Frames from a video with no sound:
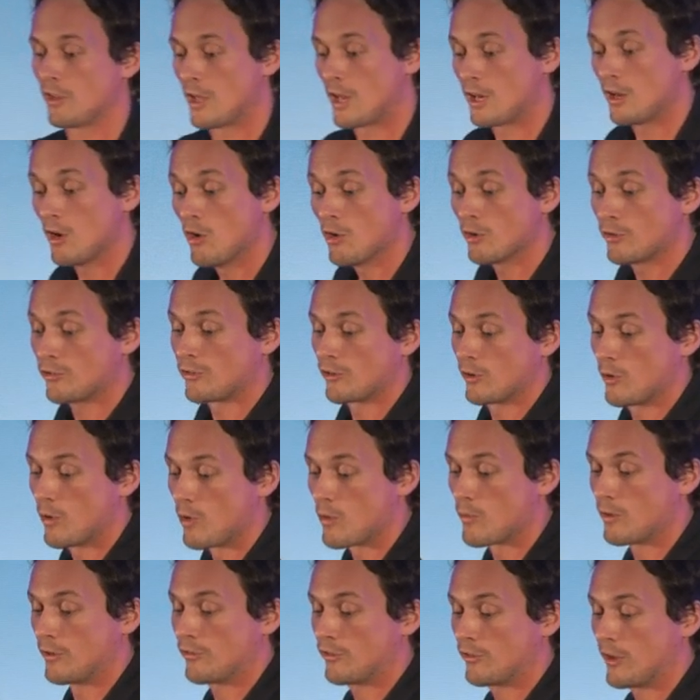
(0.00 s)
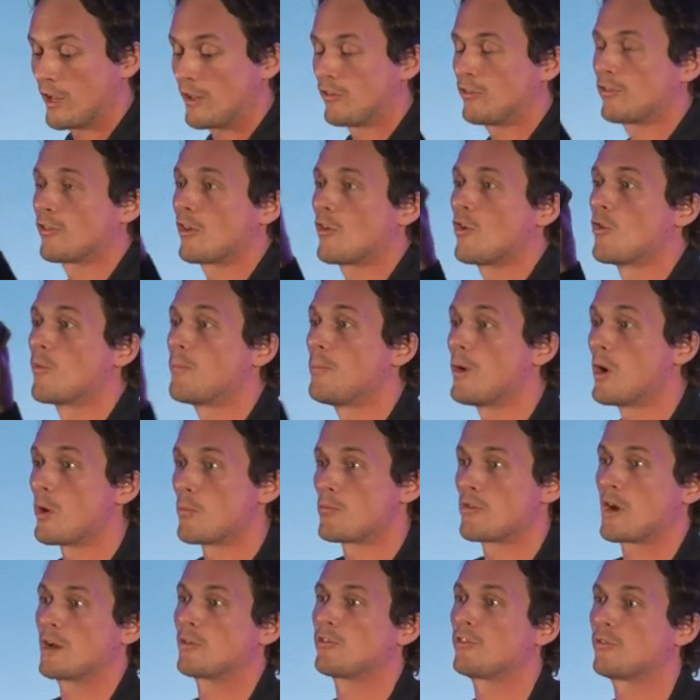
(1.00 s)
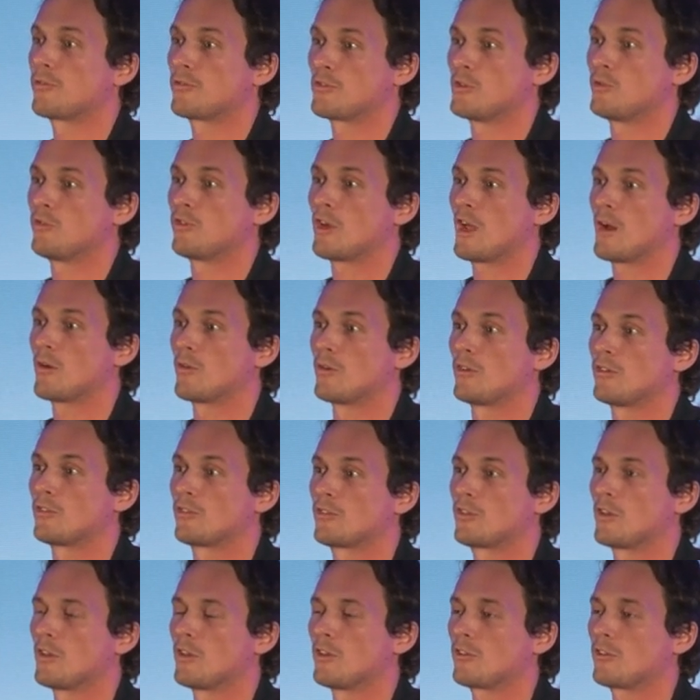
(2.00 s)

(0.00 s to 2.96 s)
And it also always says, or pop round to Fruit Towers.